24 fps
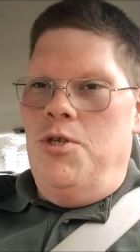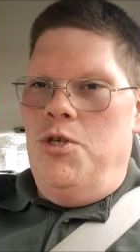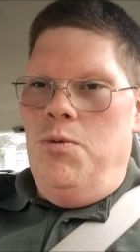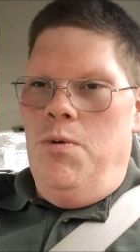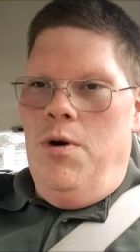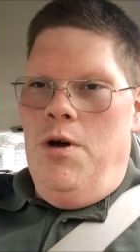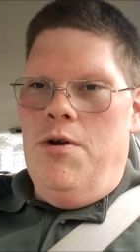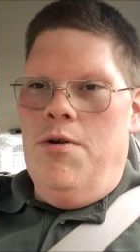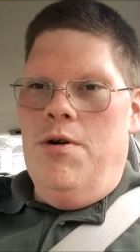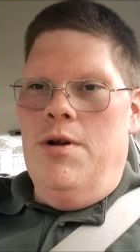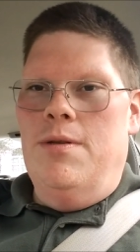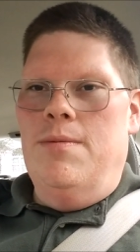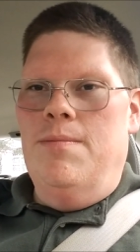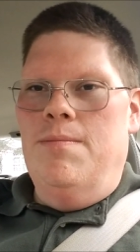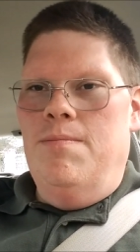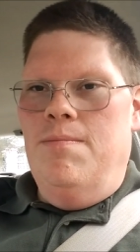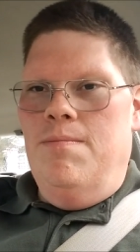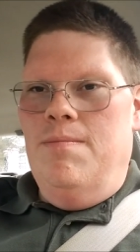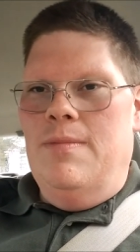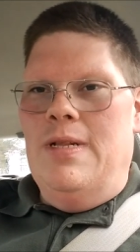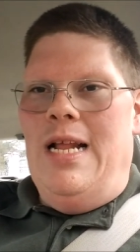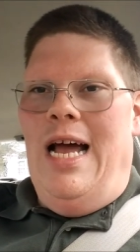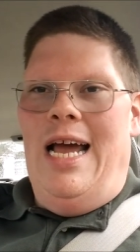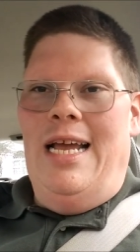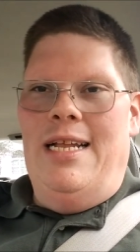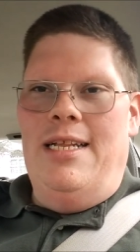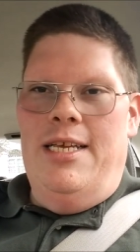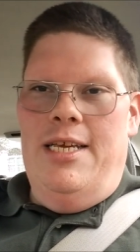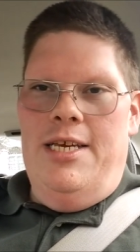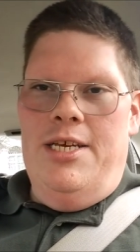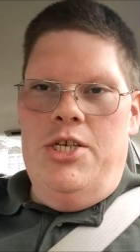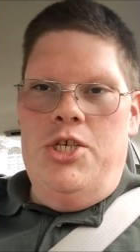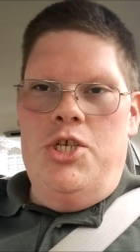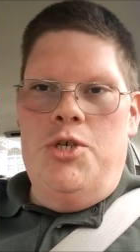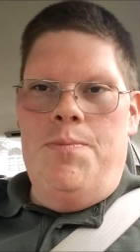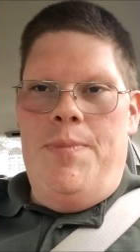
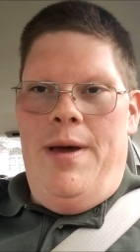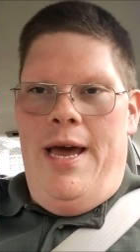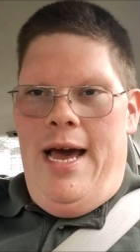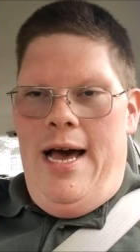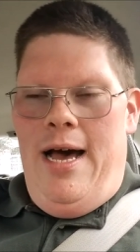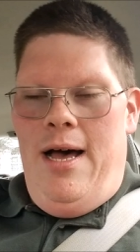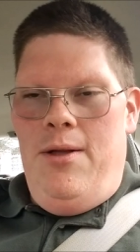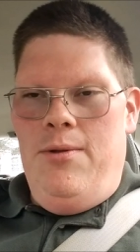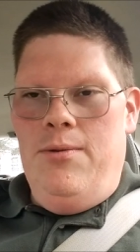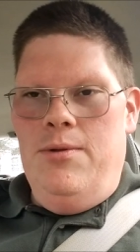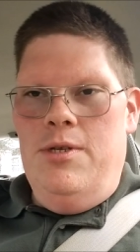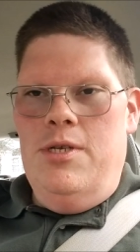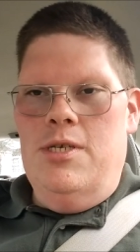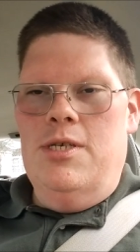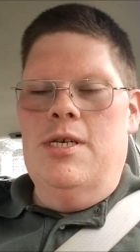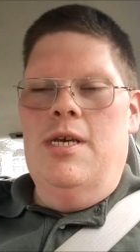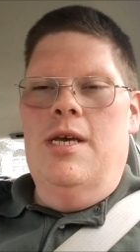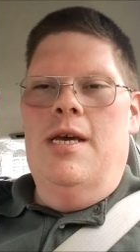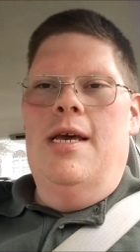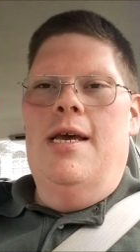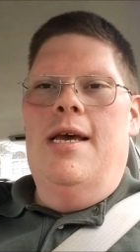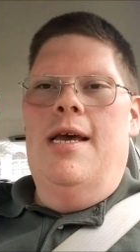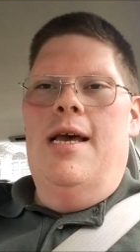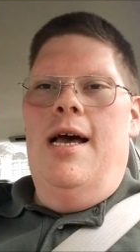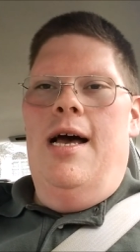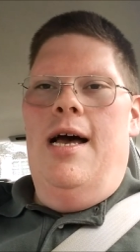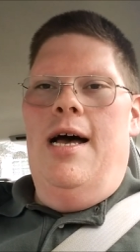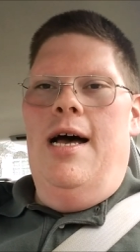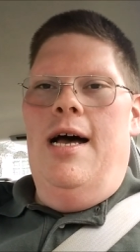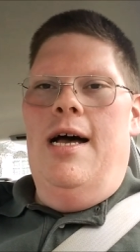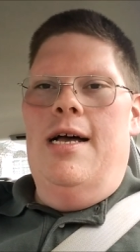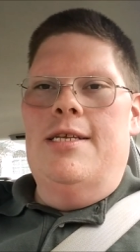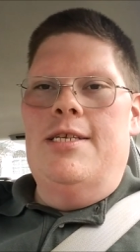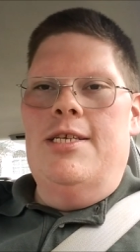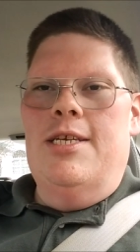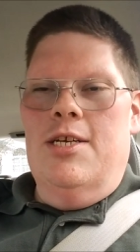290 ish pounds,
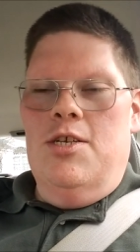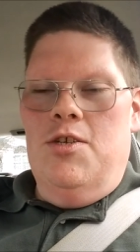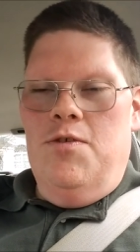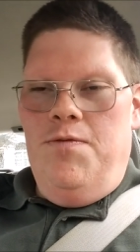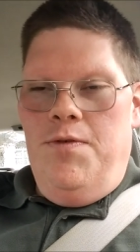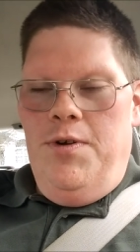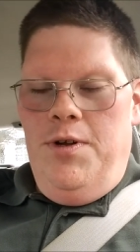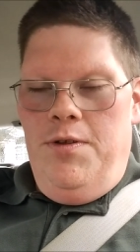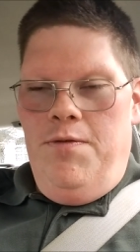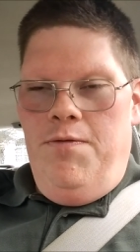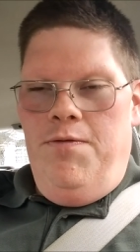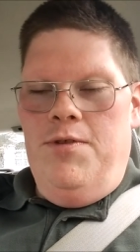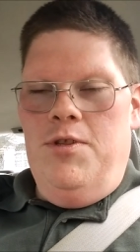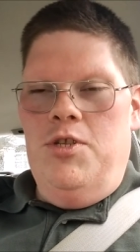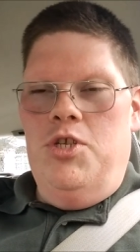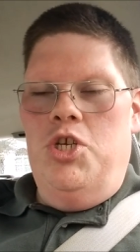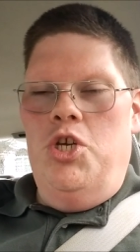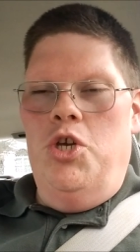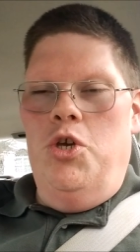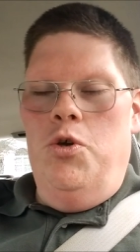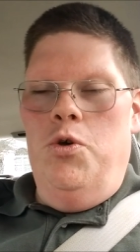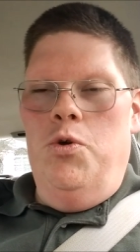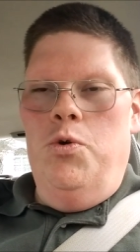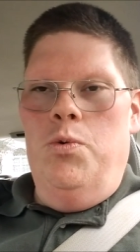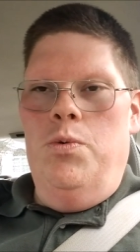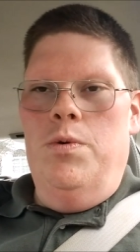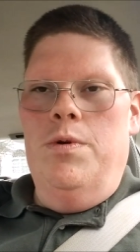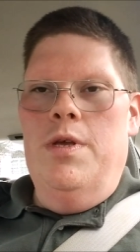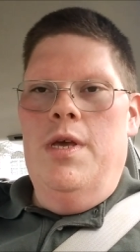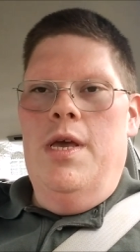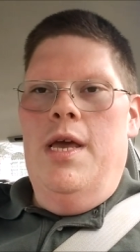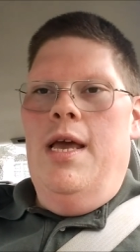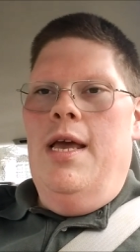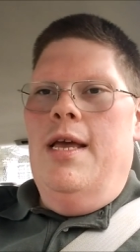uh, six foot two.